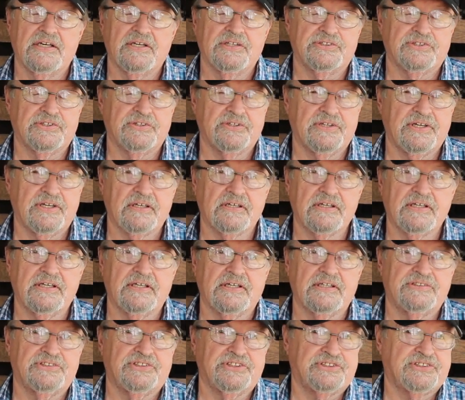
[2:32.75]
So the
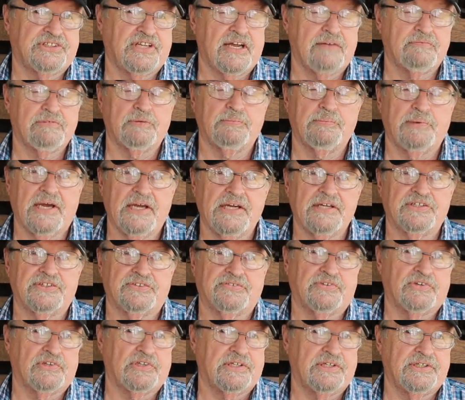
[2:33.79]
area, just Tampa Bay, is
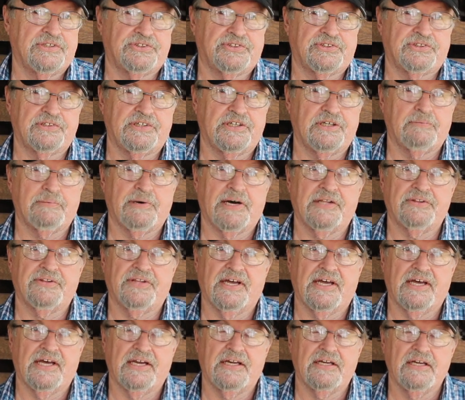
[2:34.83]
full of history about
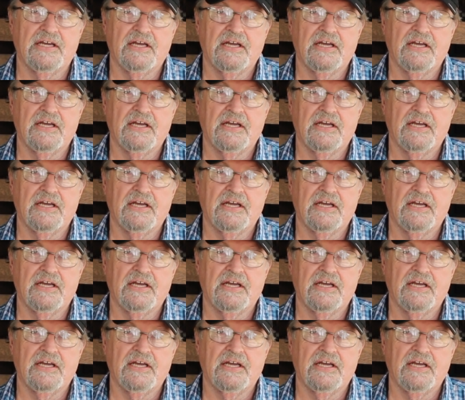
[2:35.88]
that.